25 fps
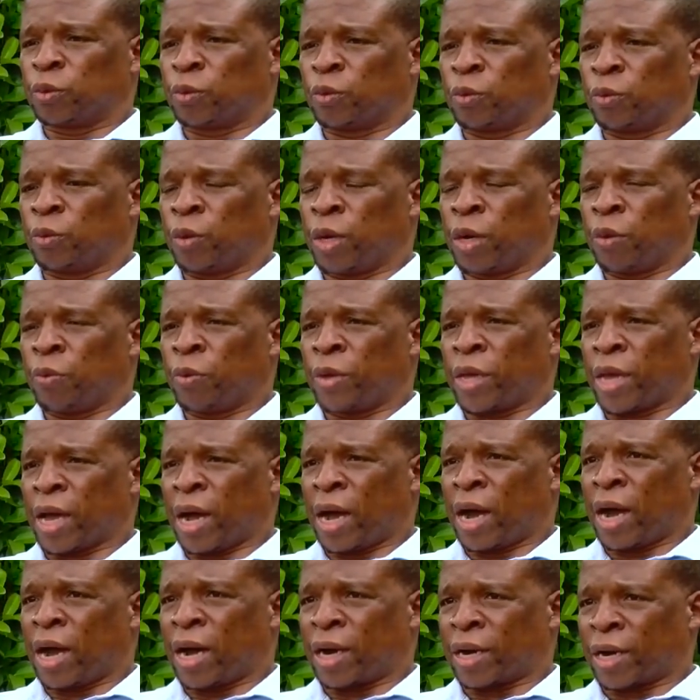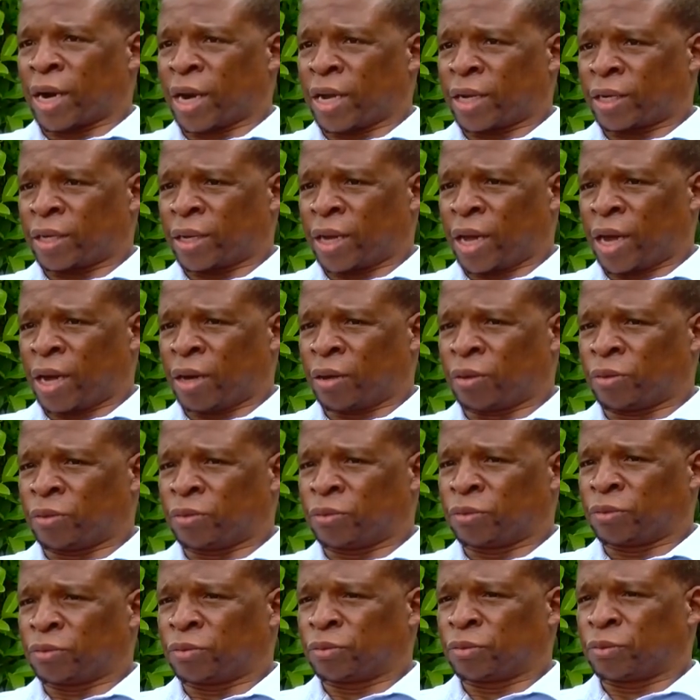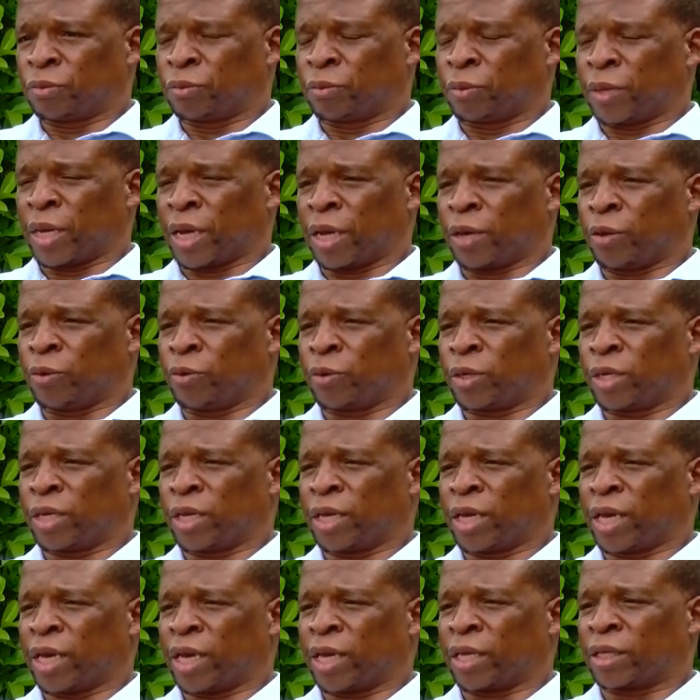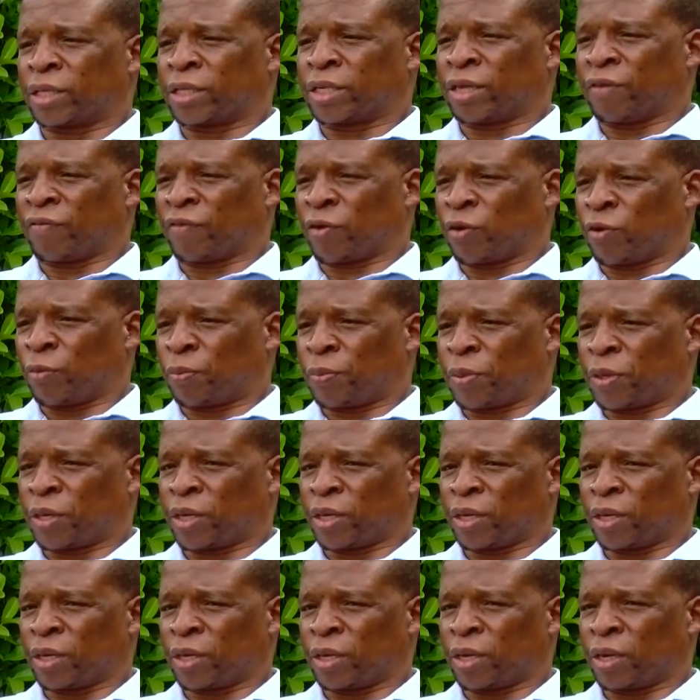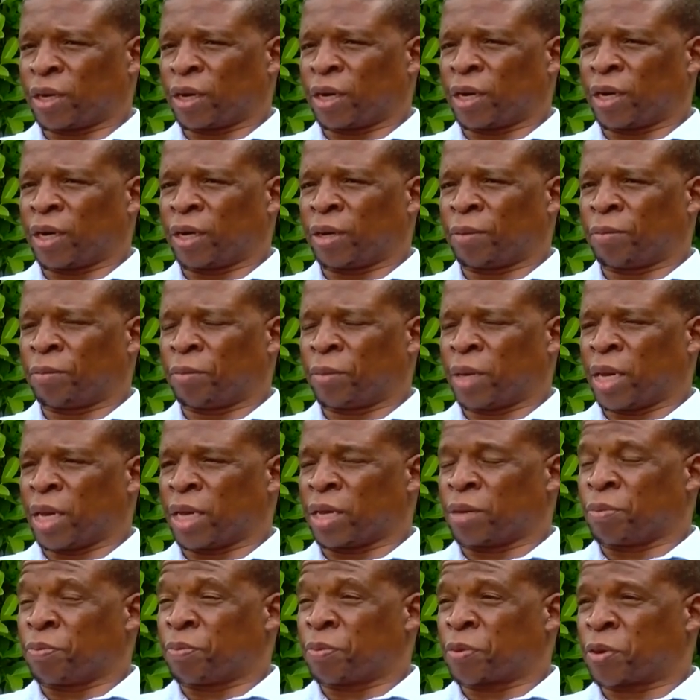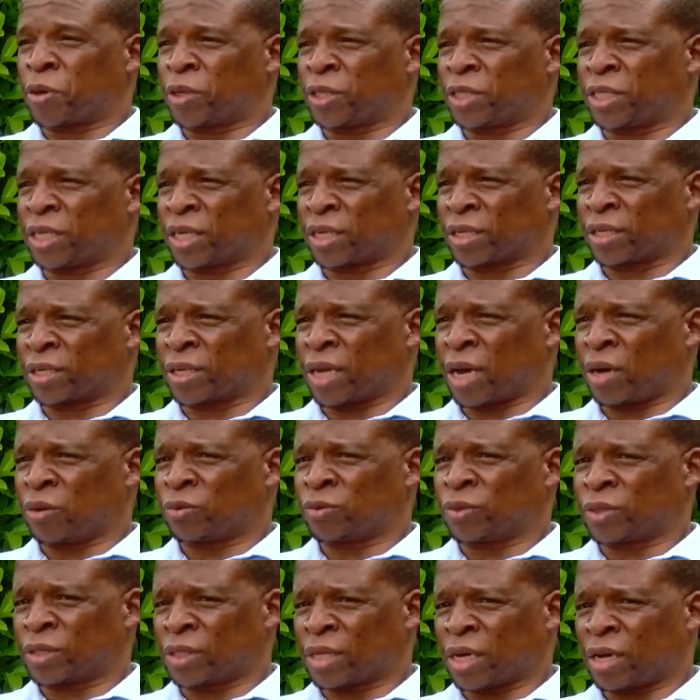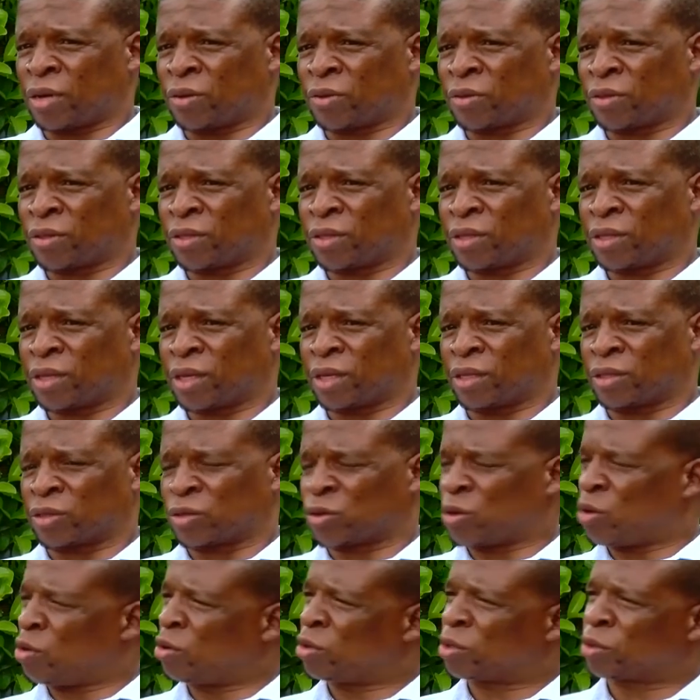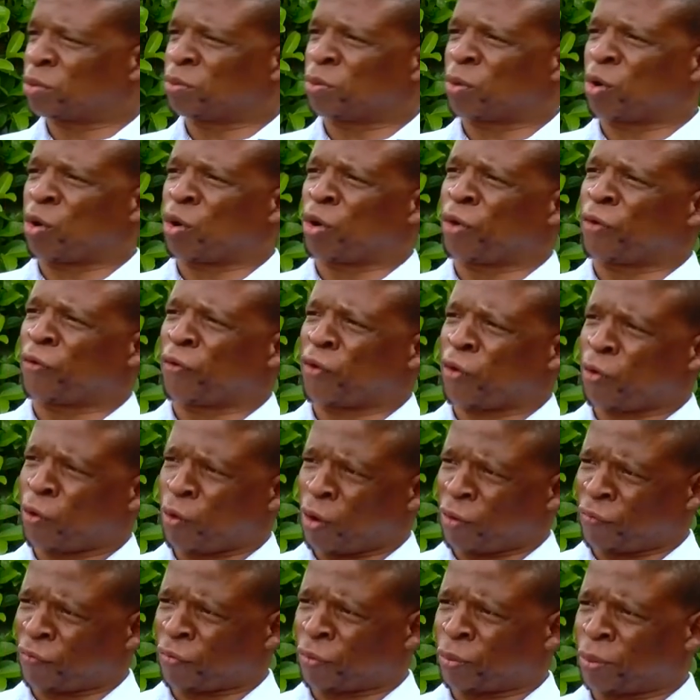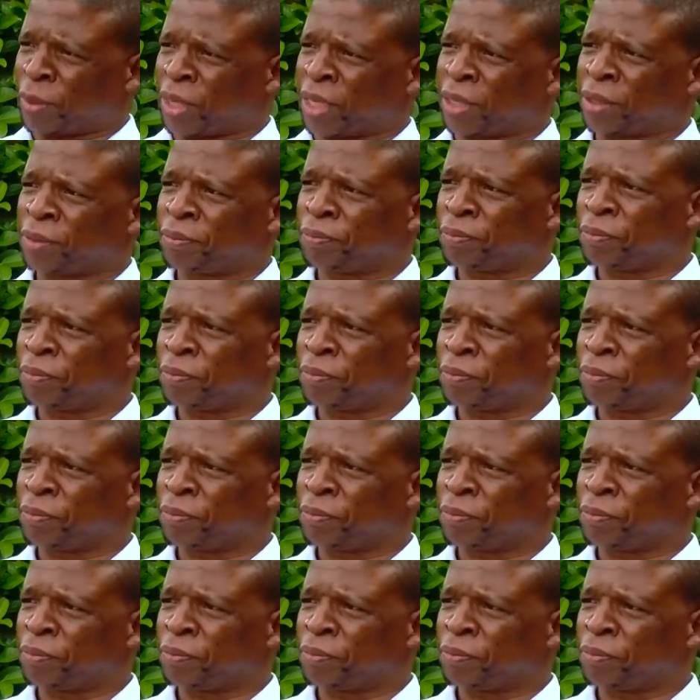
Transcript: Where we are right now, we are looking at developing a project down south. It's called Mkondo Ngwavuma.